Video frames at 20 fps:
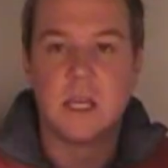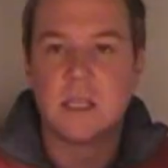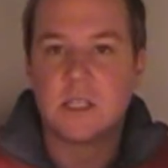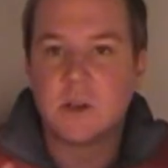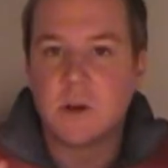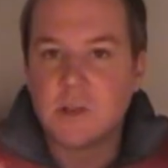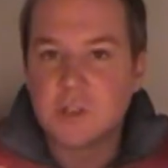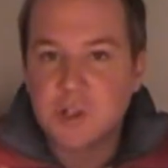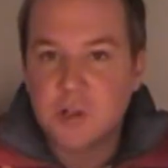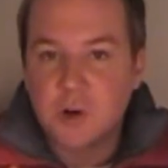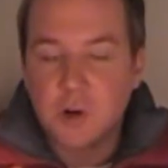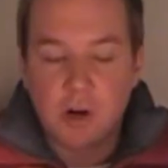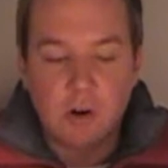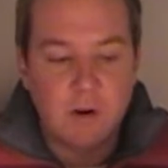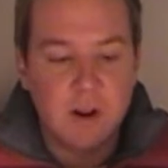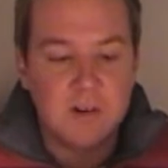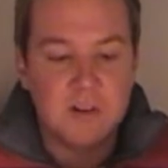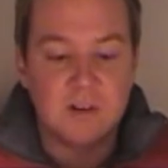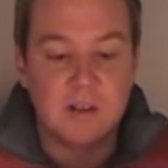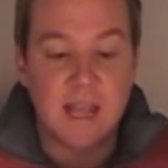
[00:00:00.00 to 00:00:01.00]
So as you're going
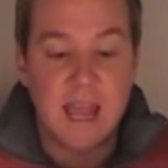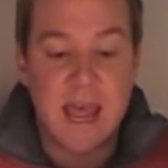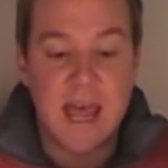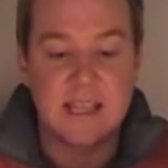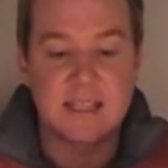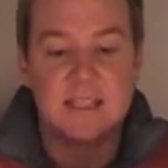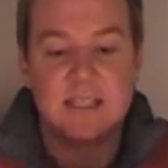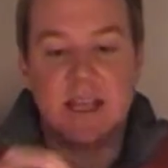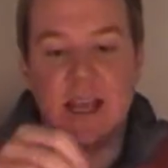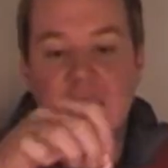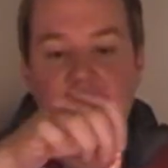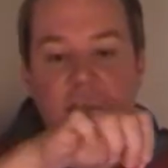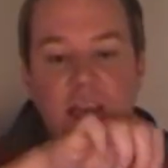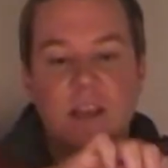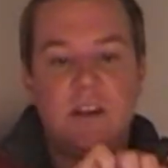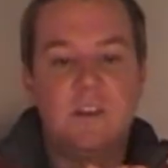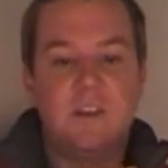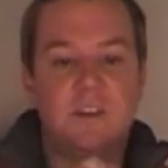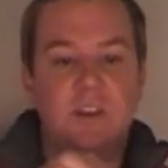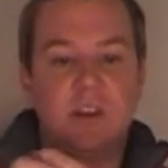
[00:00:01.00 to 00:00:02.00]
around your last
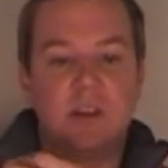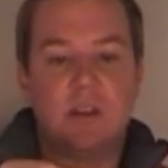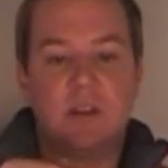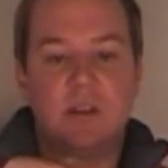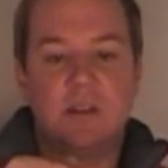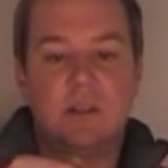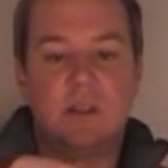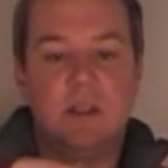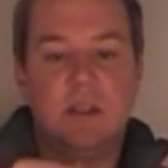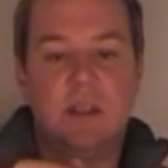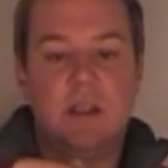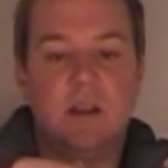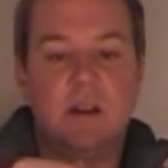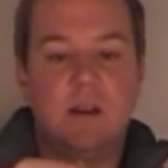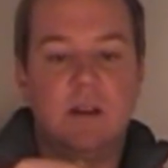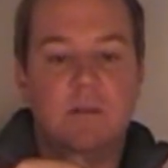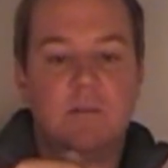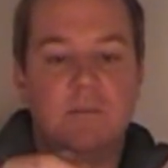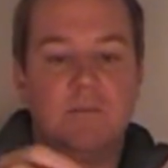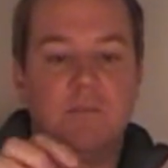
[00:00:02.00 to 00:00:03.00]
edge, see
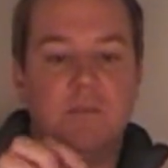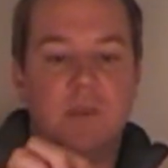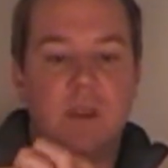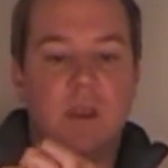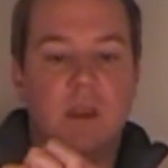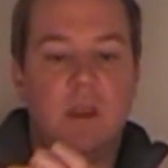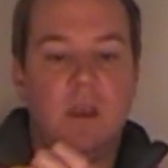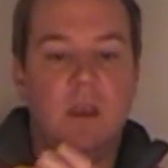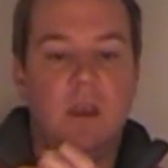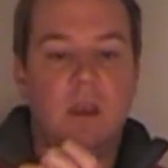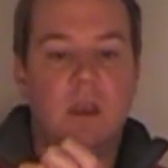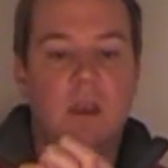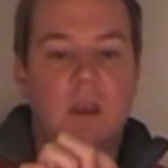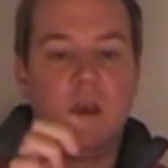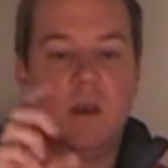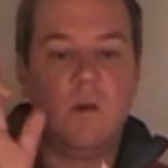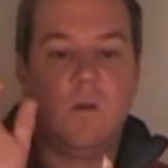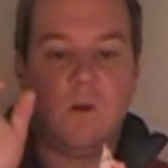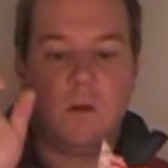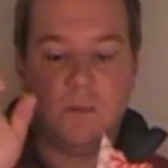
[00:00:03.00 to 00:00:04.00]
here,
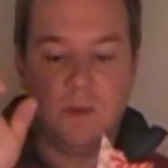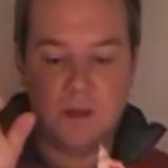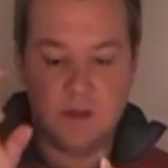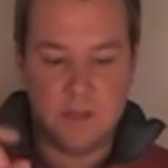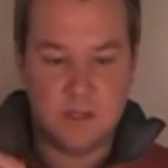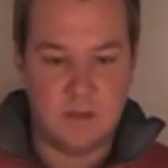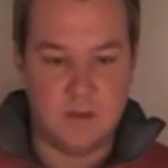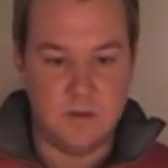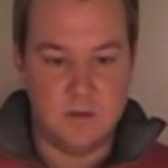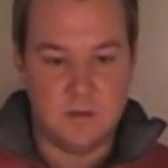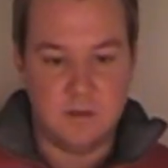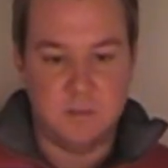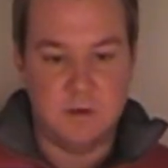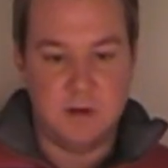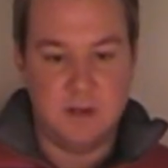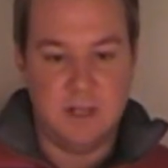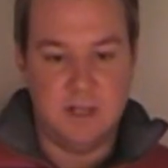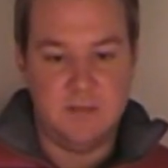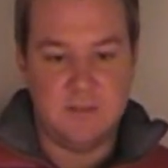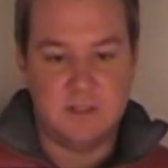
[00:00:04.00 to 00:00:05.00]
what I'm going to do is I'm
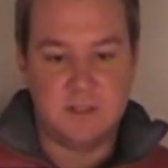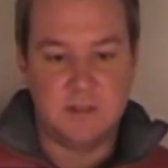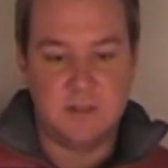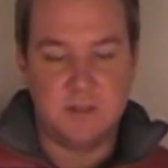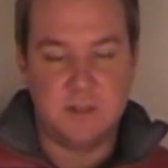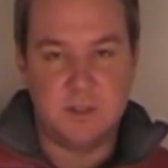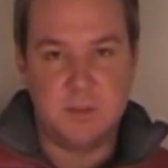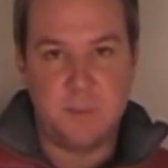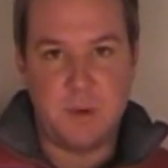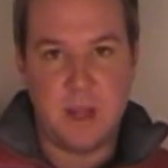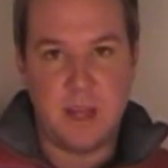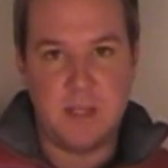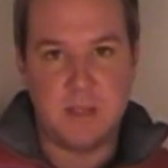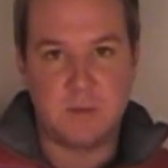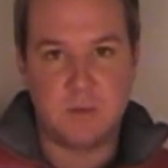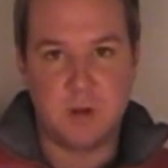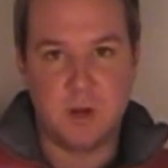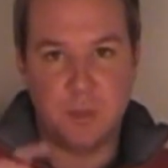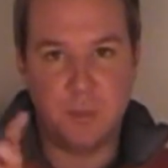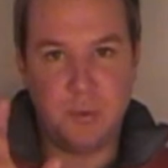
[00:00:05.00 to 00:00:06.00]
going to leave this little space.
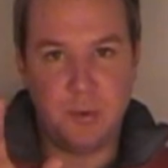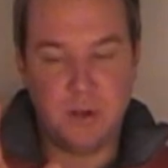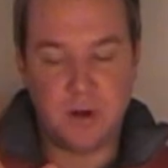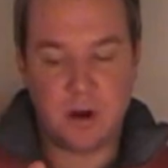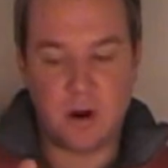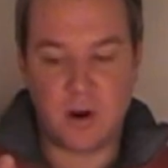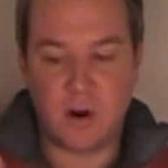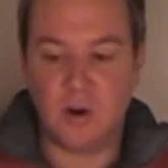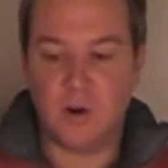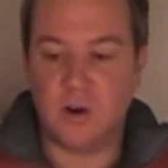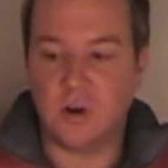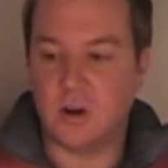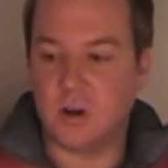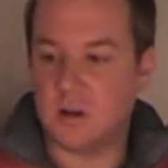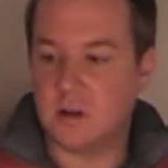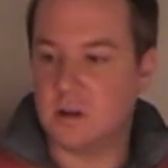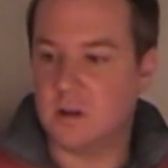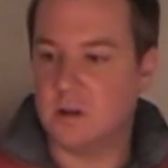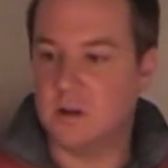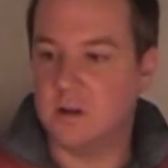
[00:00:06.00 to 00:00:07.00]
We're going to put our hook,
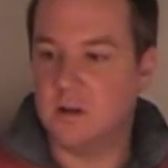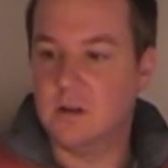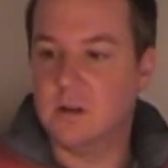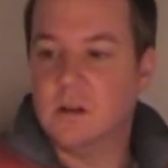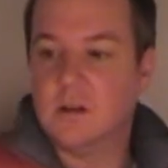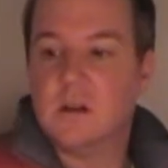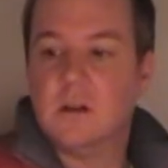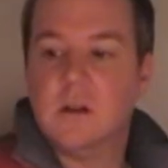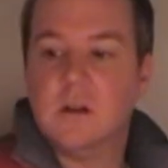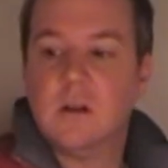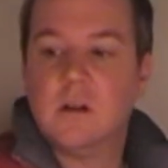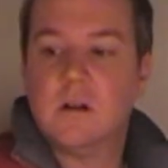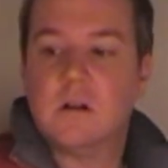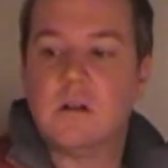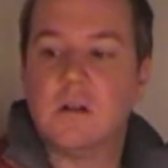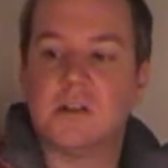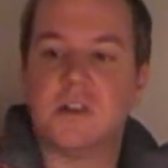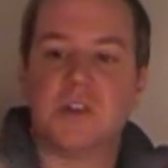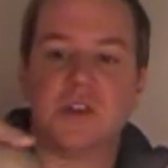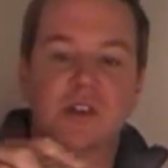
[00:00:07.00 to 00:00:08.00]

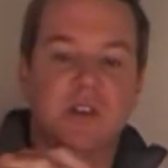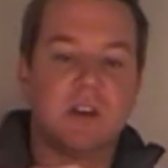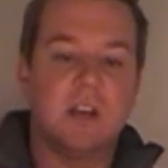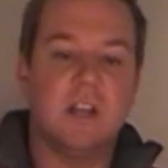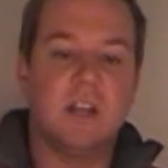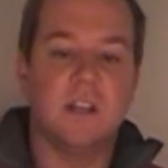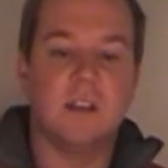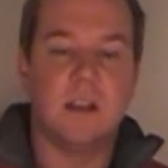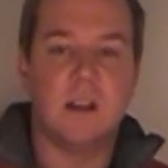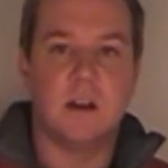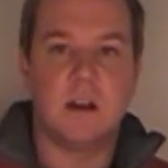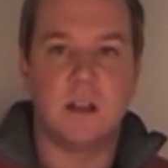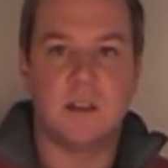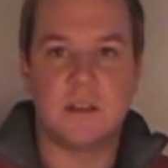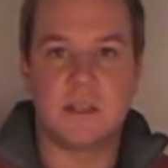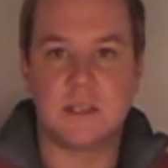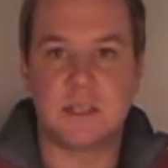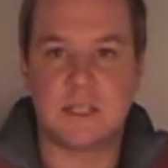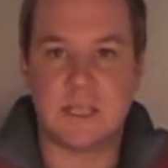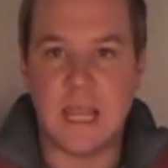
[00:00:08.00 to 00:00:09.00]
our string in there. Now
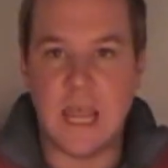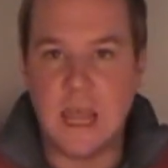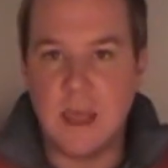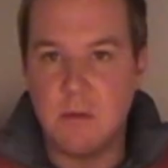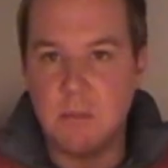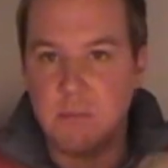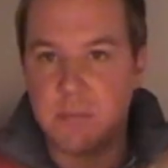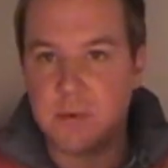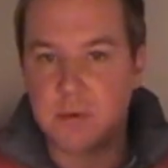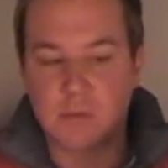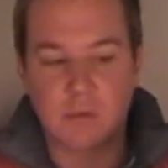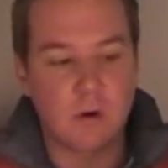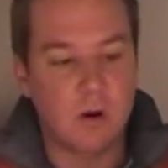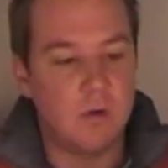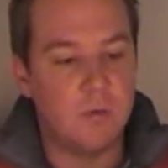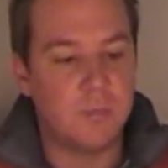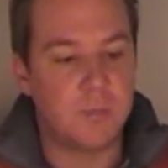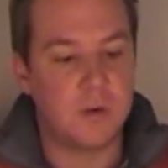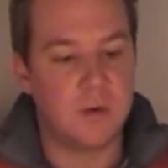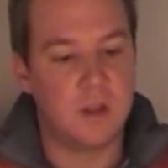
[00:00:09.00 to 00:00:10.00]
this is hemp
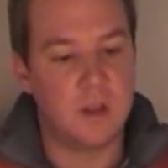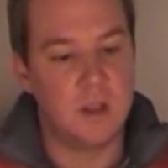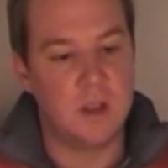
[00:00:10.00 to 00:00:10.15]
rope.